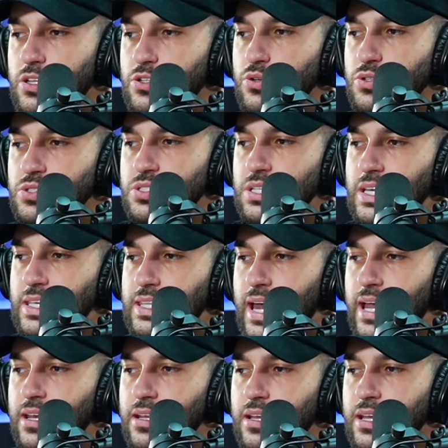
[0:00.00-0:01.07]
You'll see
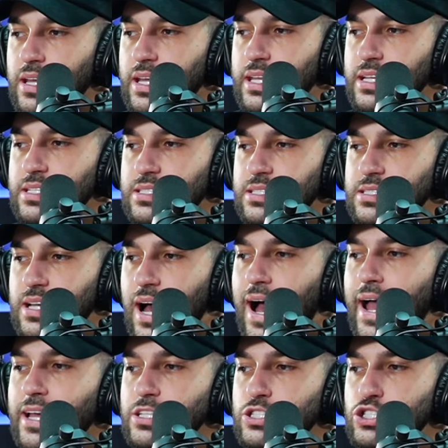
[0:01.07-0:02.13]
that it is his
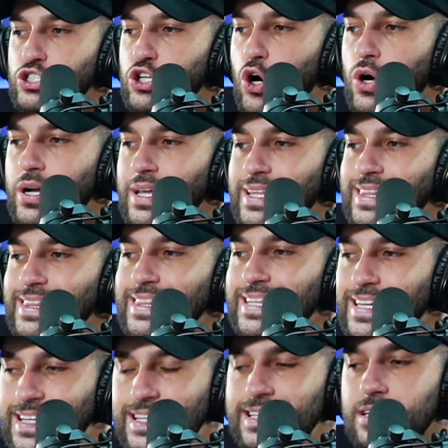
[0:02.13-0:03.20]
highest charting
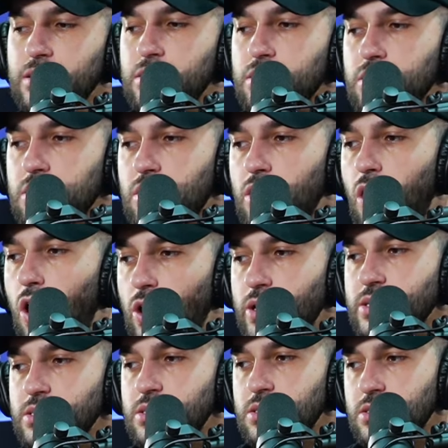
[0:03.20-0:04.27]
lead
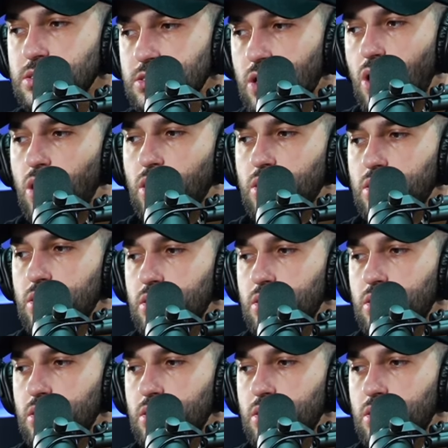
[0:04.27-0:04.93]
artist song.